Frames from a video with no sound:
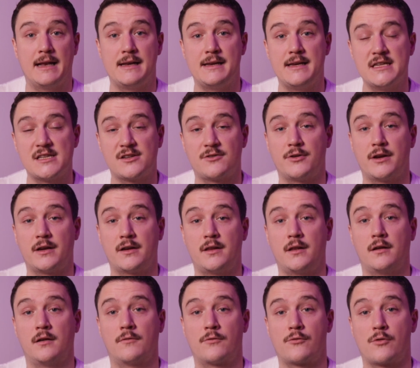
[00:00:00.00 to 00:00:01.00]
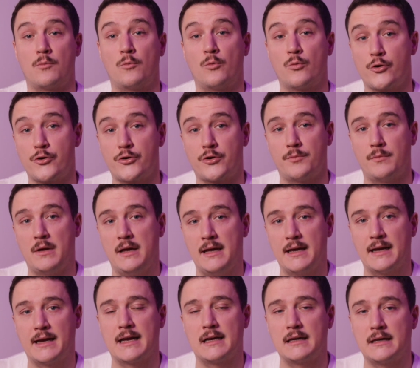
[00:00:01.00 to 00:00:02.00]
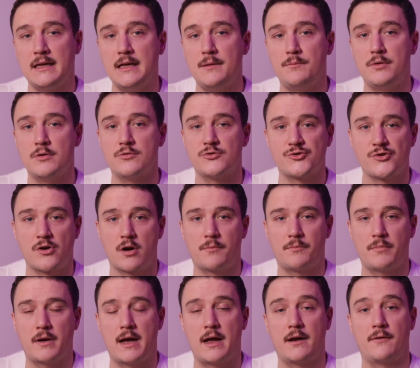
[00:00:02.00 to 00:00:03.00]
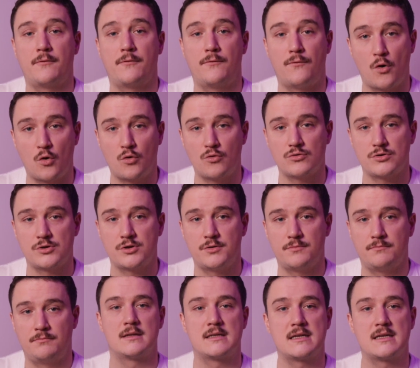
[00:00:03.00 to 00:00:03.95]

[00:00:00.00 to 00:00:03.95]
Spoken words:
and disconnecting from work can keep you sharp and focused.